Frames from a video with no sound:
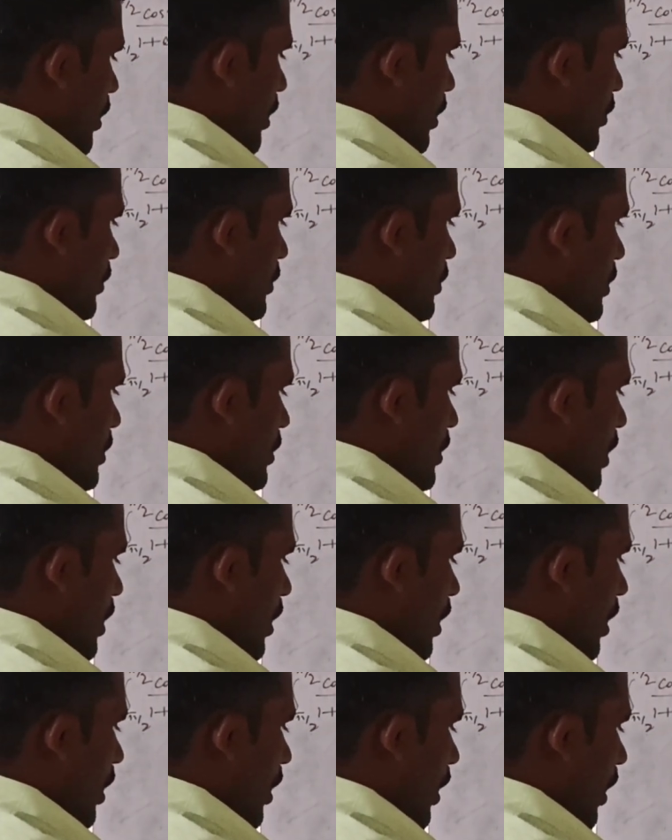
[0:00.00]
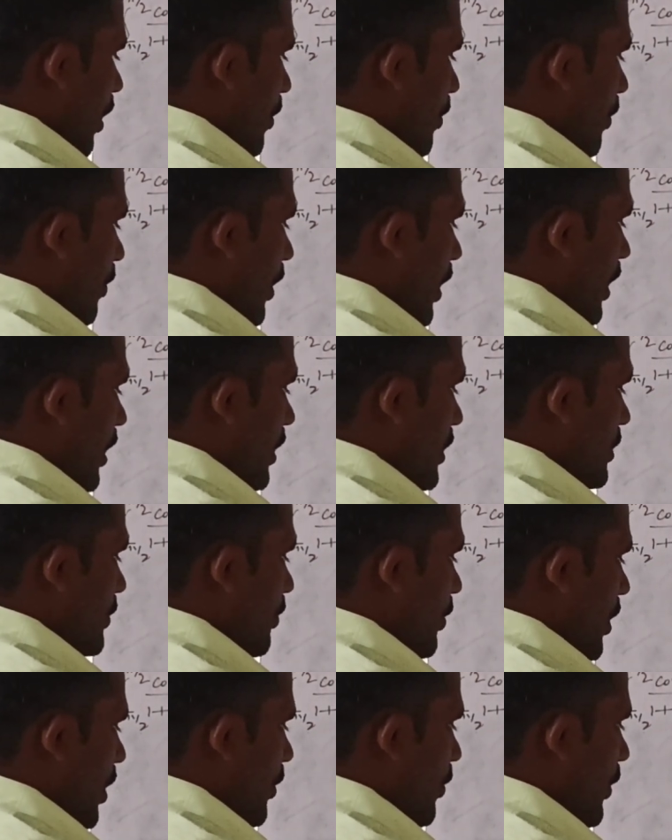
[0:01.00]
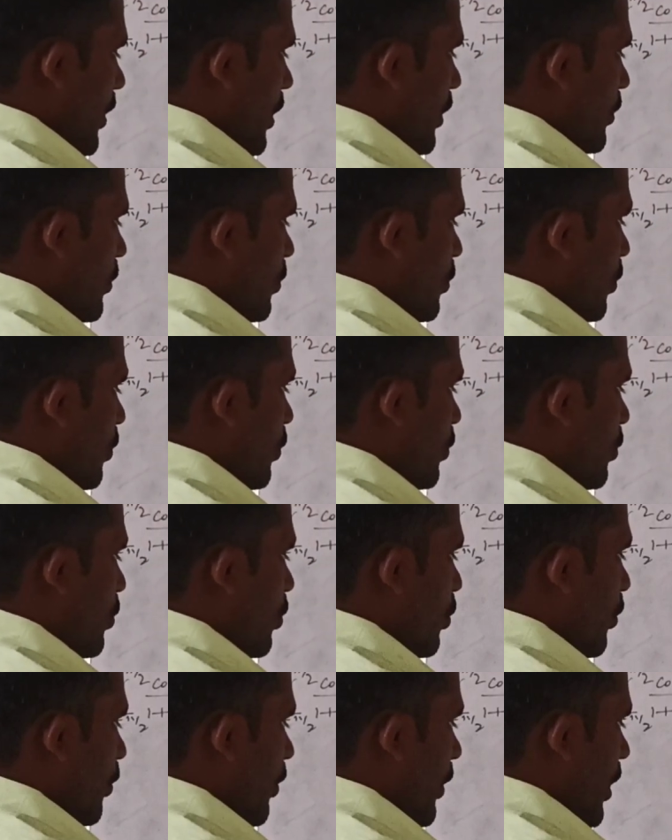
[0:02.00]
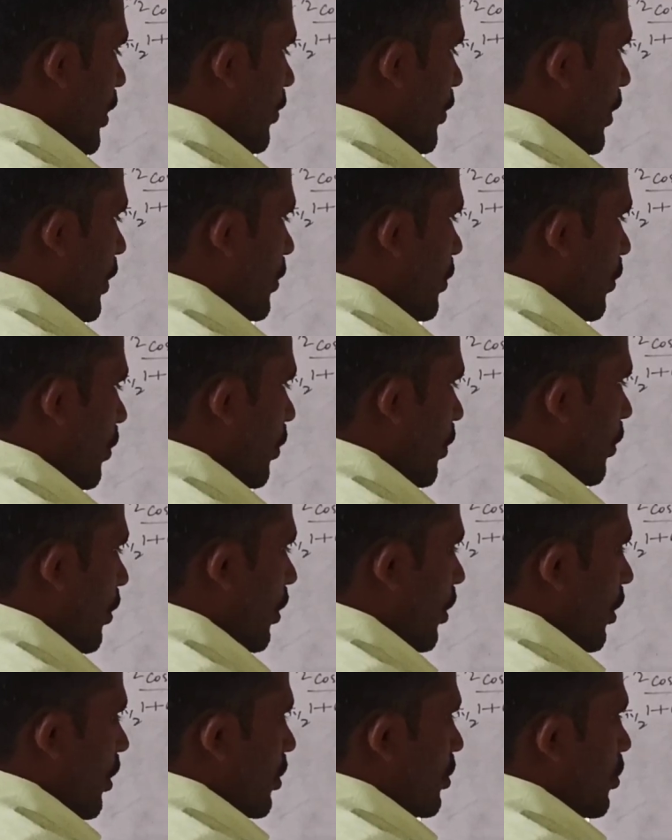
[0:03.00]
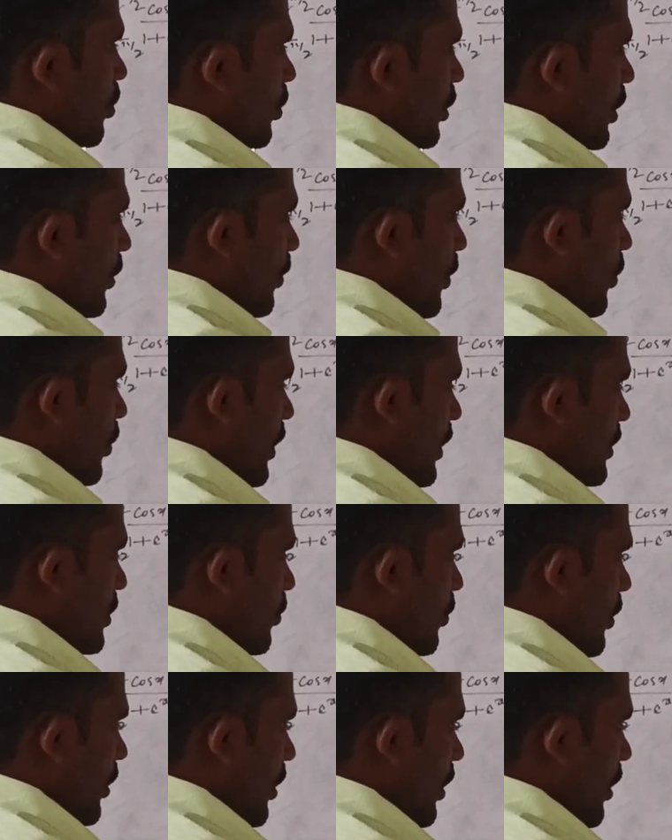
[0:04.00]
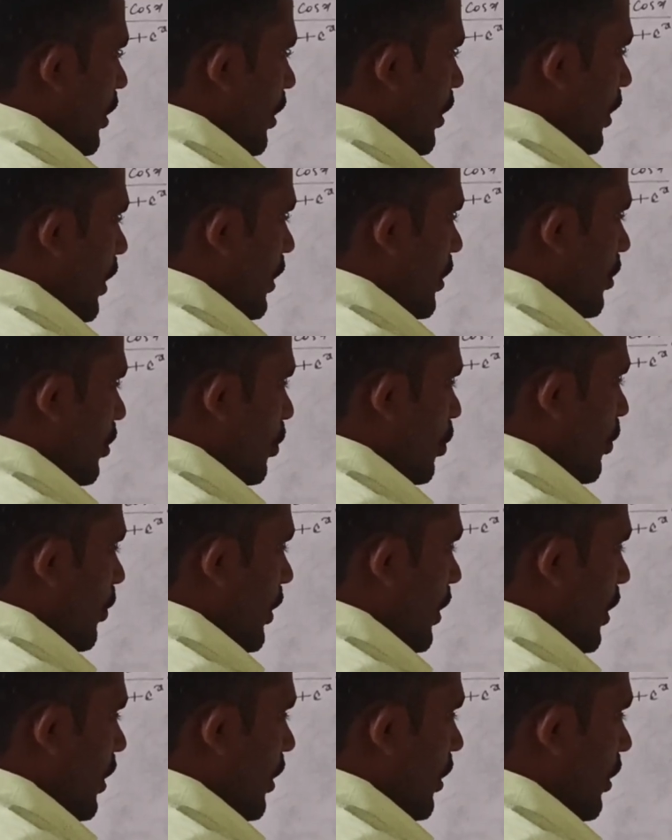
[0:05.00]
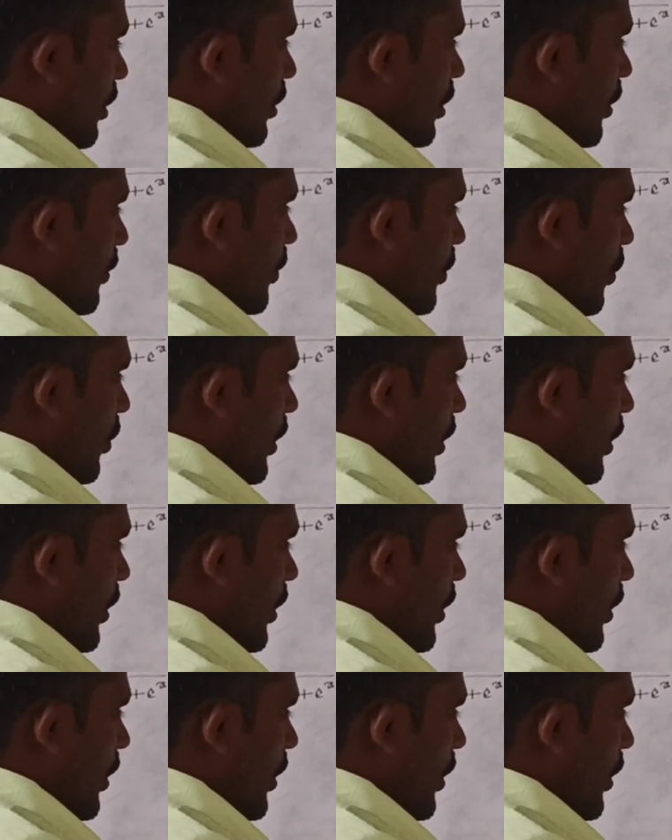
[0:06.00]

this is a minus pi by 2 to pi by 2. So e power x will get to numerator, e power